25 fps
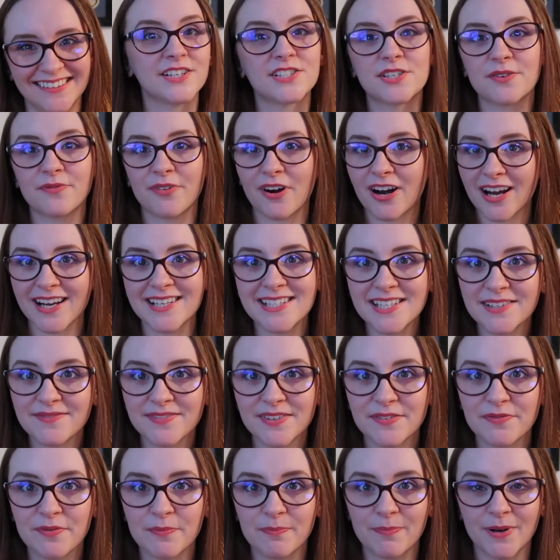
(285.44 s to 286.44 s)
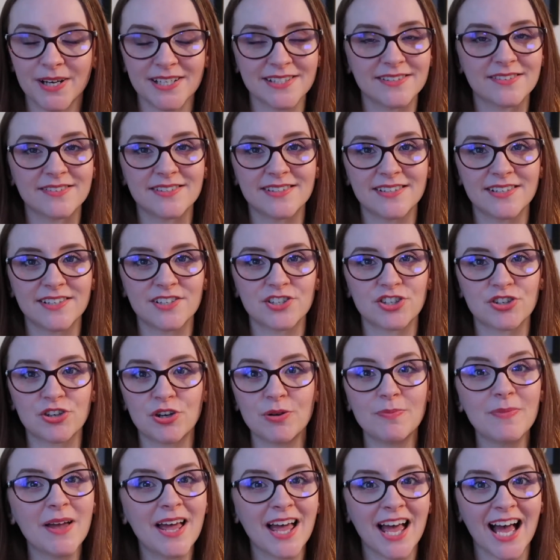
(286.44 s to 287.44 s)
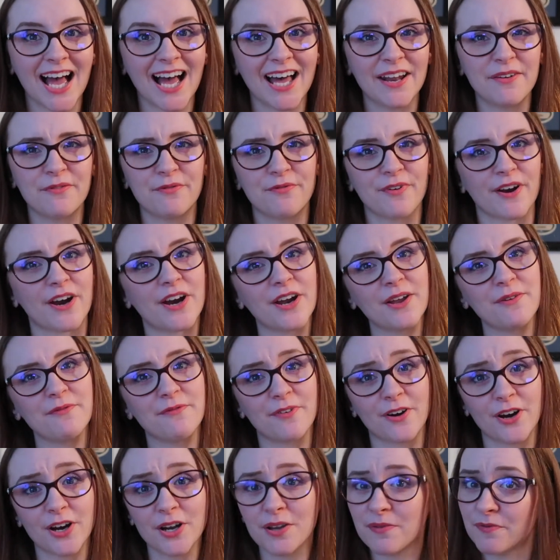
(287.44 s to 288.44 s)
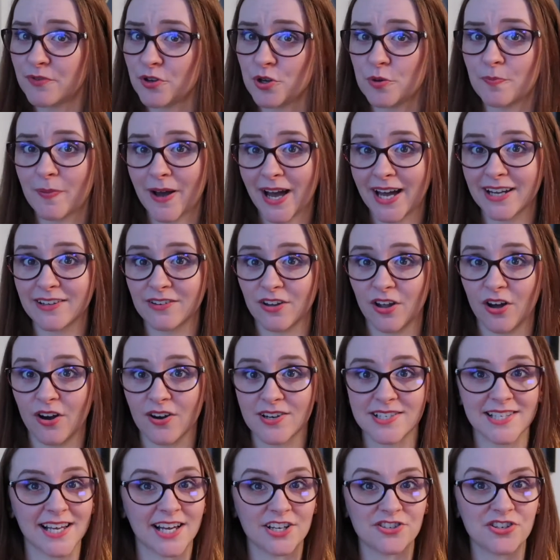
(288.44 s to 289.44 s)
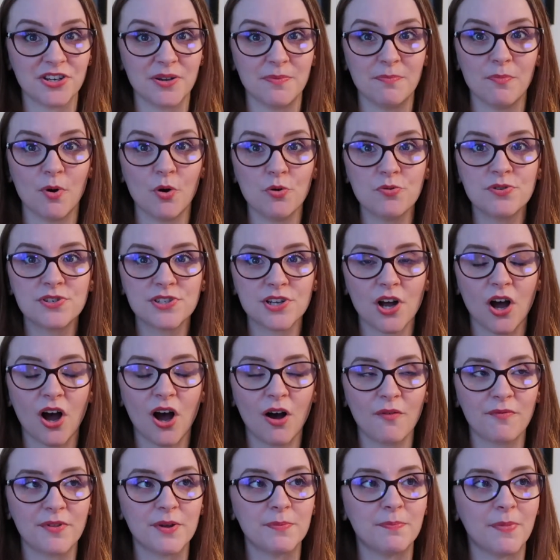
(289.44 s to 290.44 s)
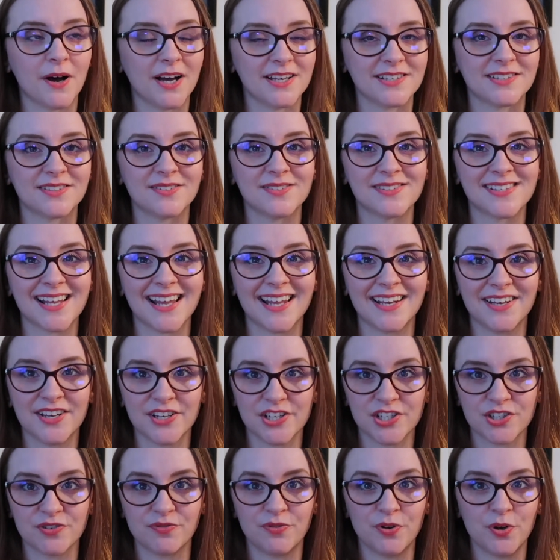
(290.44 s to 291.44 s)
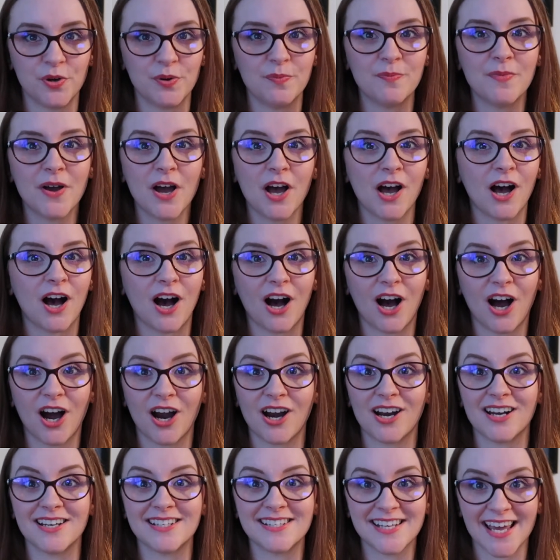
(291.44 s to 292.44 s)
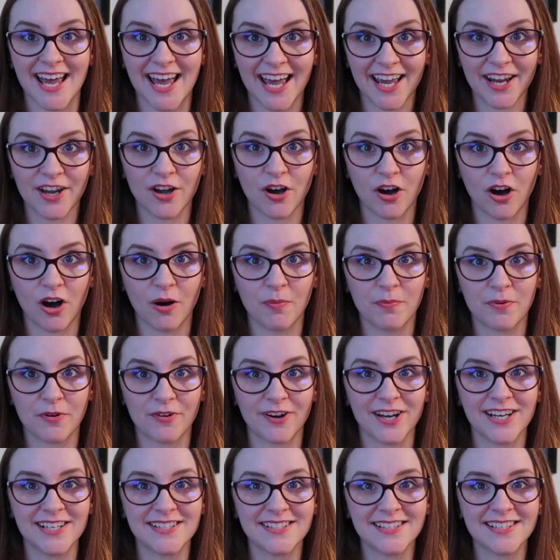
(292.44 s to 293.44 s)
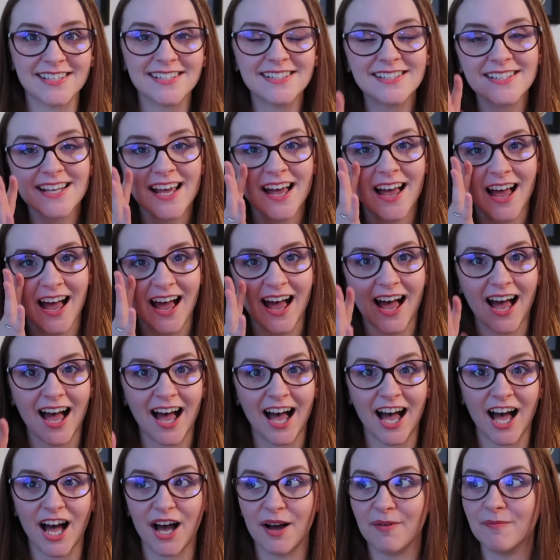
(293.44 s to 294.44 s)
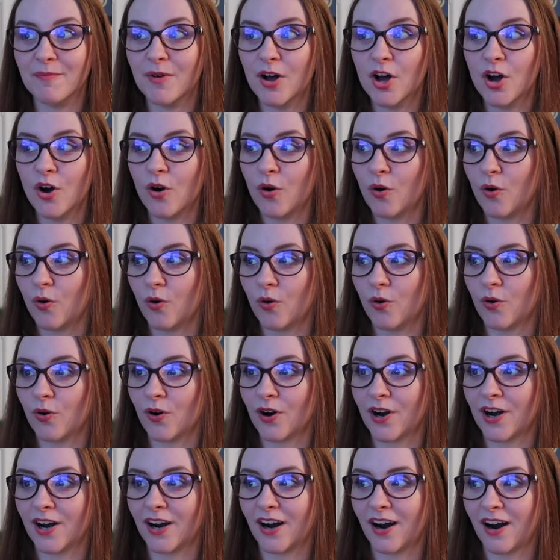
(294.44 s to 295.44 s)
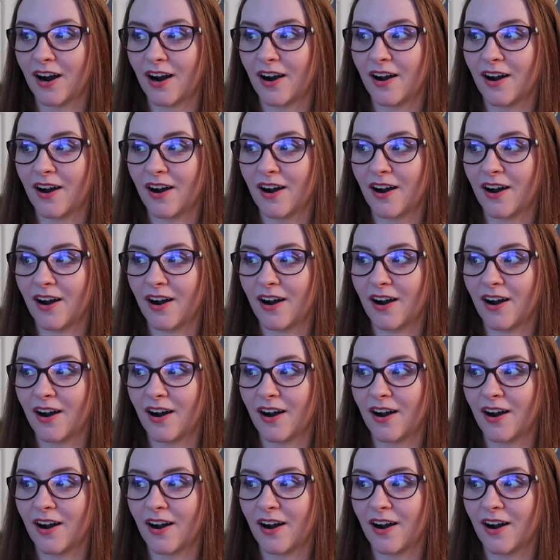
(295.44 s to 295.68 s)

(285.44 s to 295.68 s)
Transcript: There's a variety of different puzzles in this room and very, very few padlocks actually. Most of the puzzles in this room are tech operated um, or